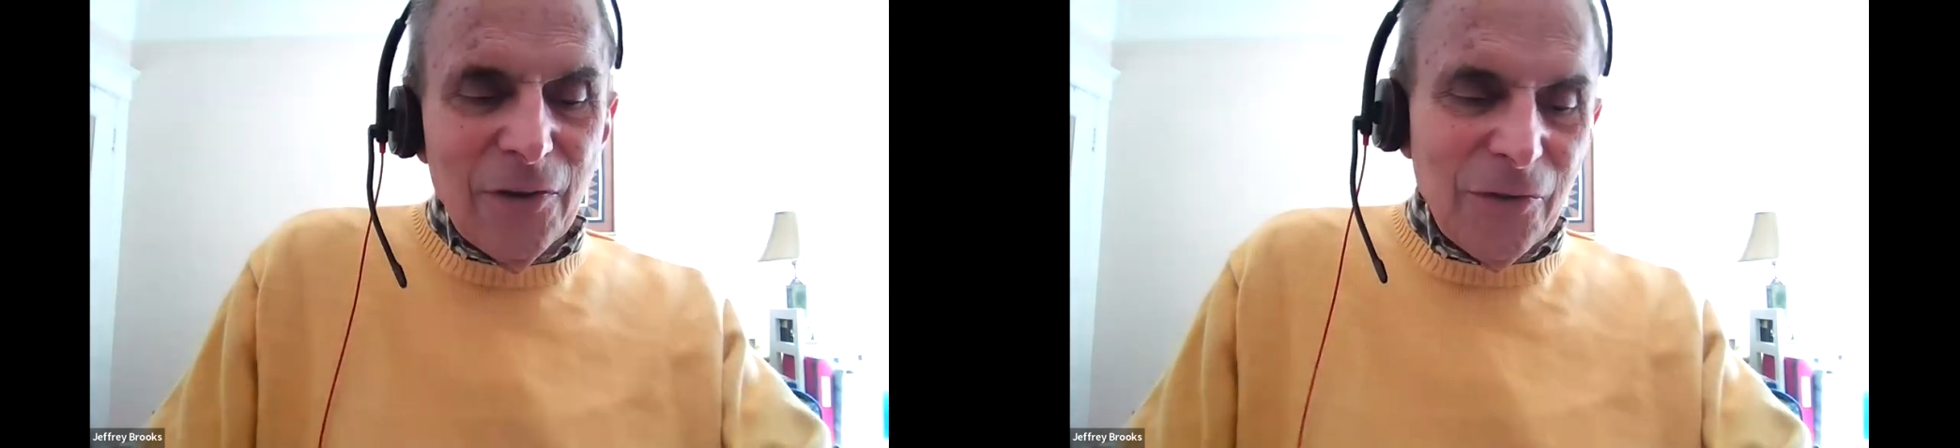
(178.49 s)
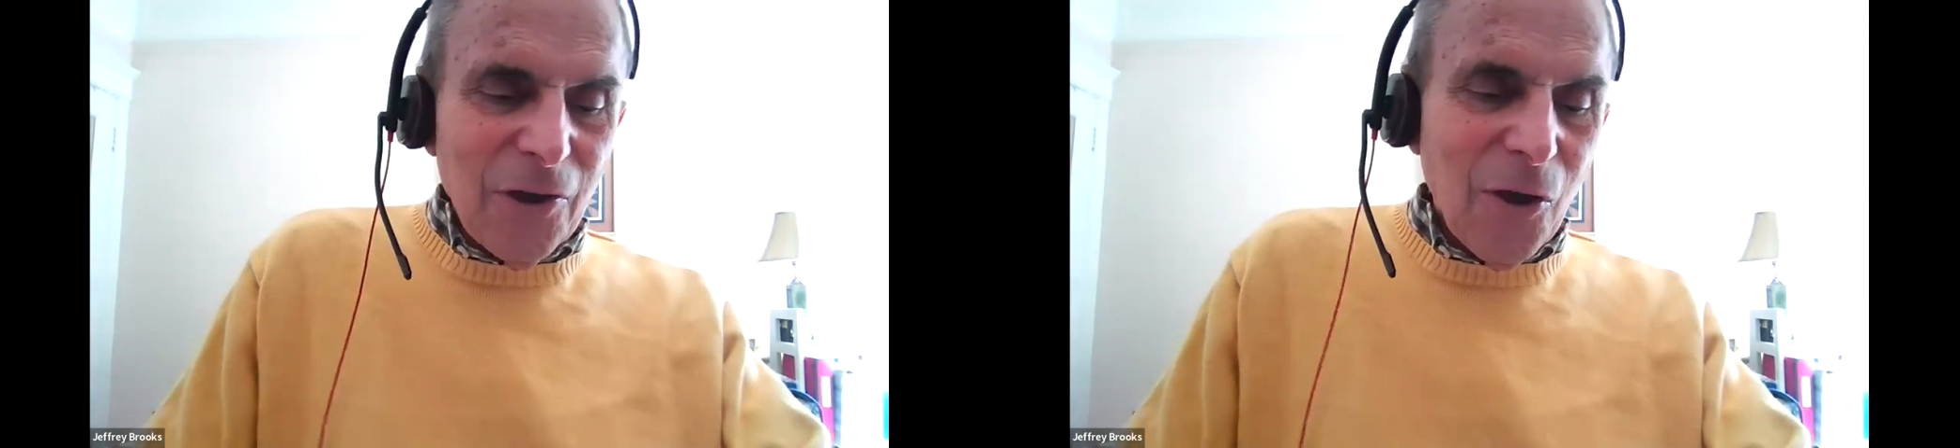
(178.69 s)

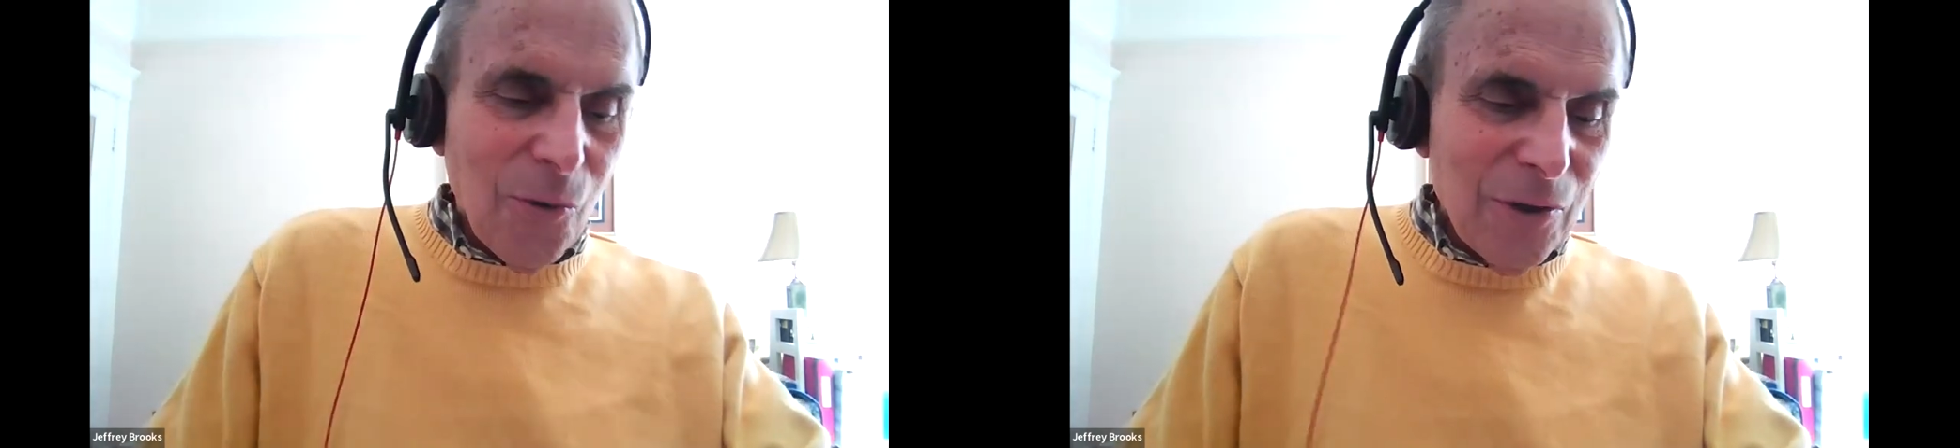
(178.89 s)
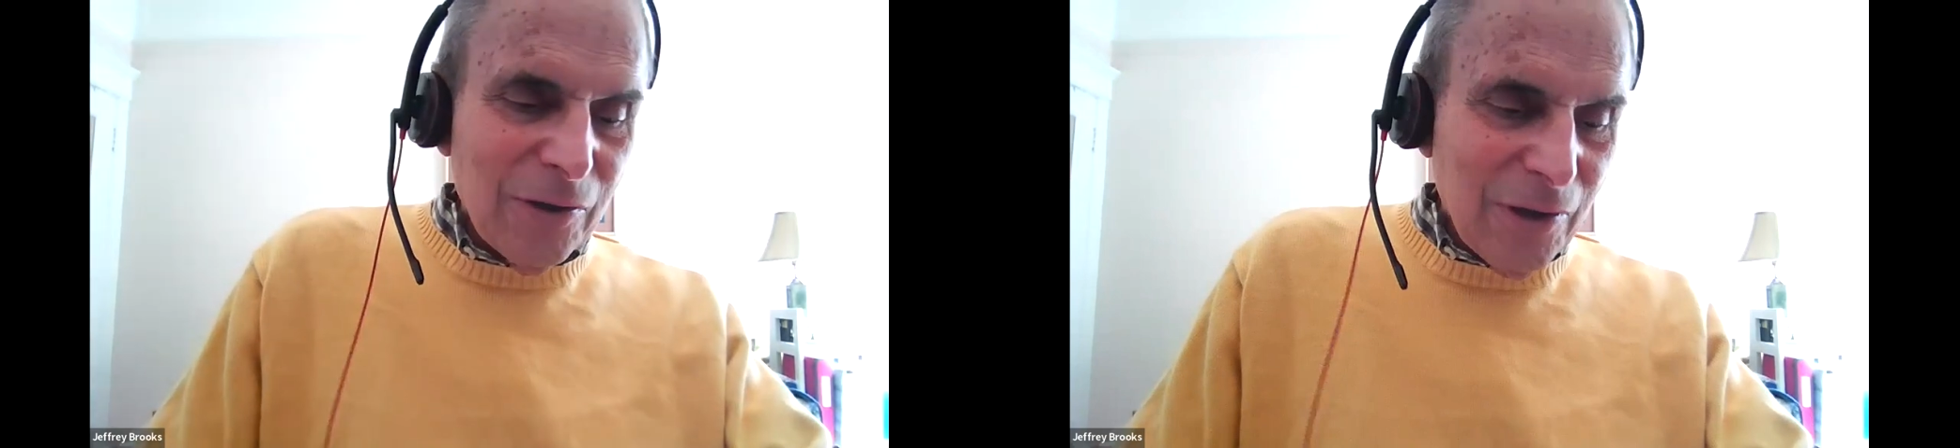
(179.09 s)
the
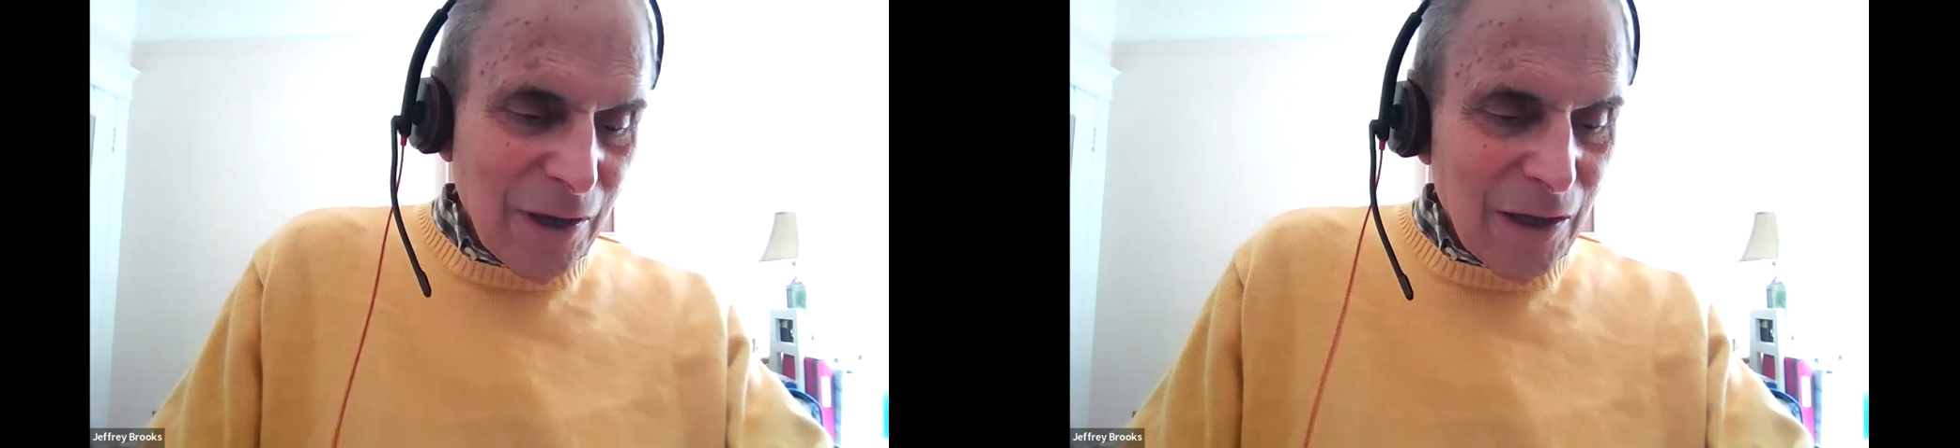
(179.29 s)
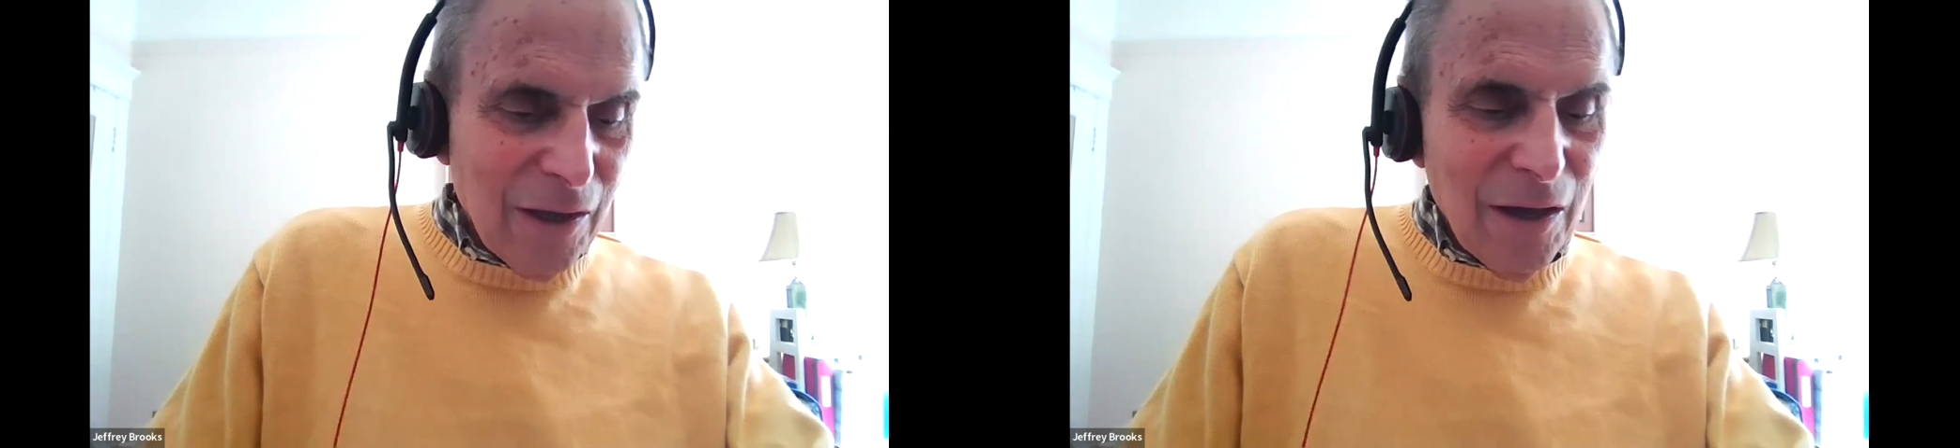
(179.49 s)

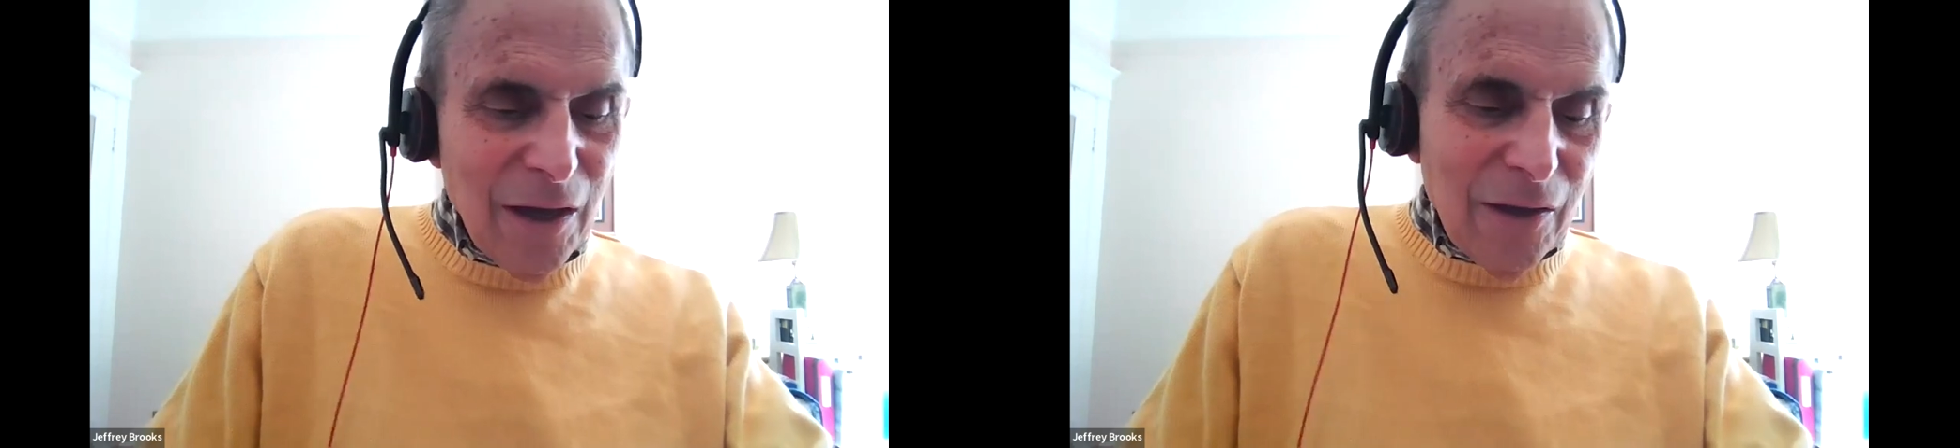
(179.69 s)
OED.